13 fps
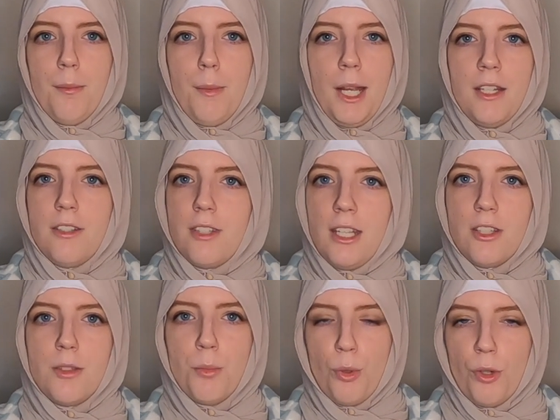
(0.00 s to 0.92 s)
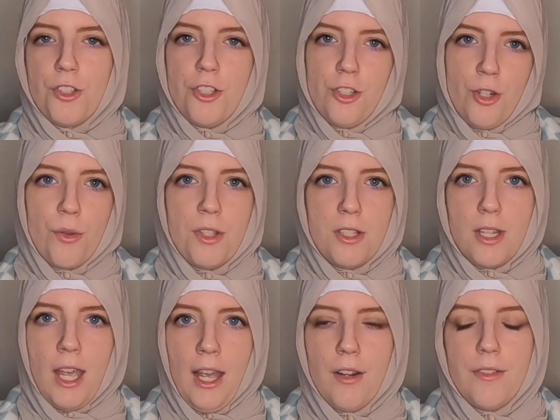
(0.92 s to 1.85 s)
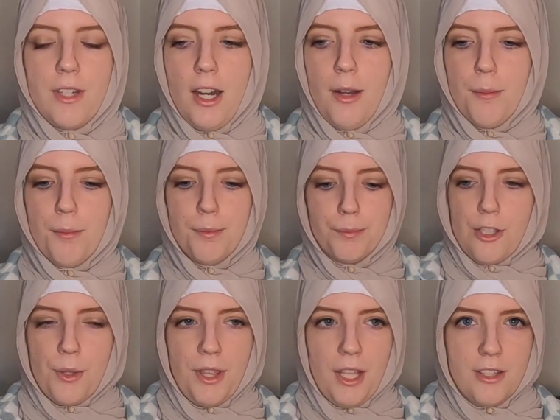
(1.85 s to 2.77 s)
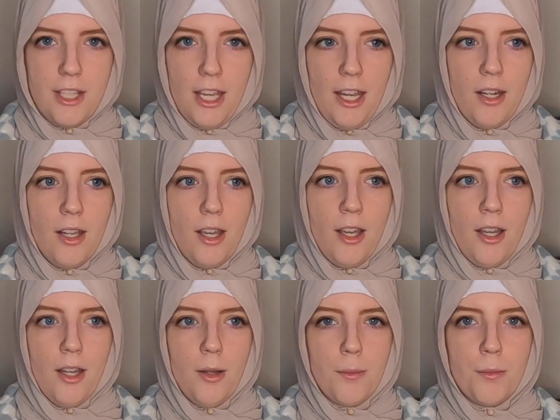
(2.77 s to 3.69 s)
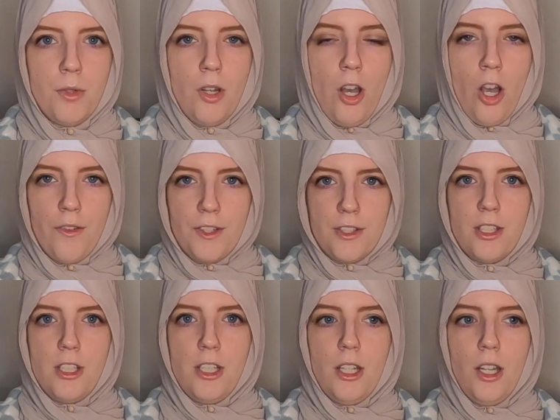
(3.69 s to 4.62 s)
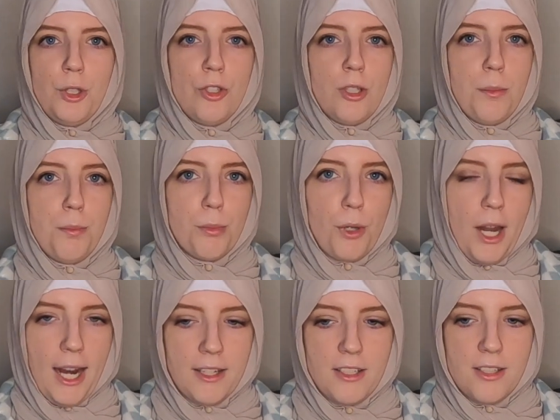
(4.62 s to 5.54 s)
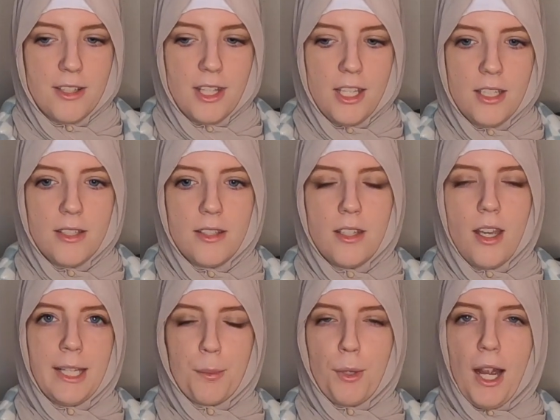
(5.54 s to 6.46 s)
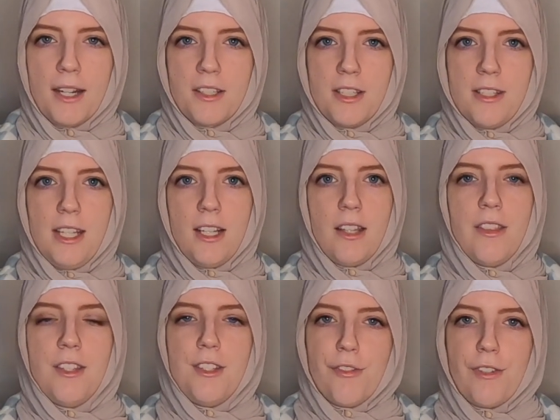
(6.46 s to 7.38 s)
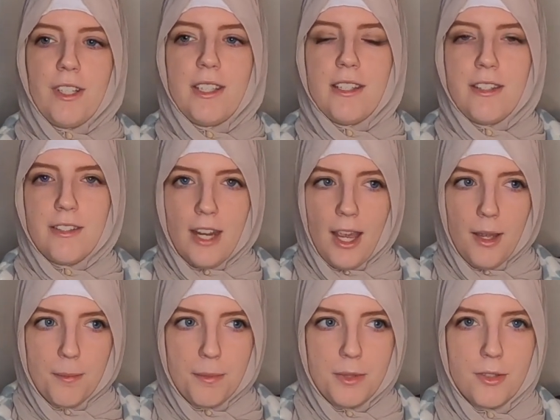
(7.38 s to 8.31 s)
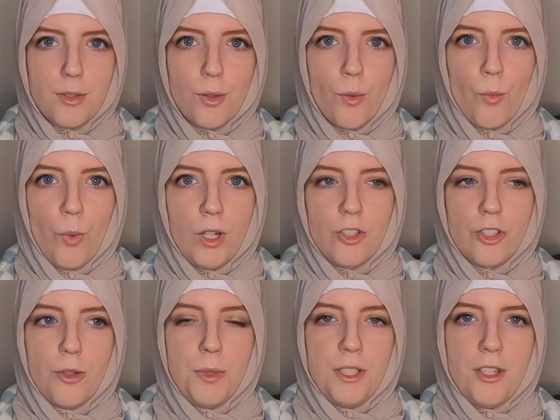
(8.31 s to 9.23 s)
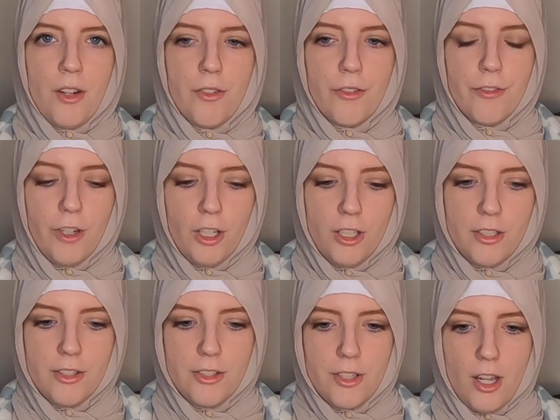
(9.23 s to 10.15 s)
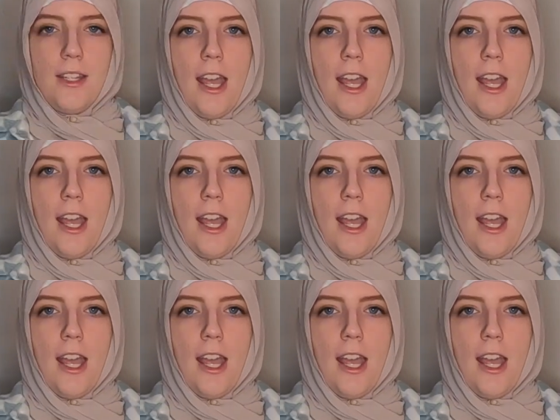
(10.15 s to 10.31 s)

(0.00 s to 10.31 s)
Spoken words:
And it's important to know this ahead of time. So with that said, obviously you should practice this, like practicing the different steps, what should be done first.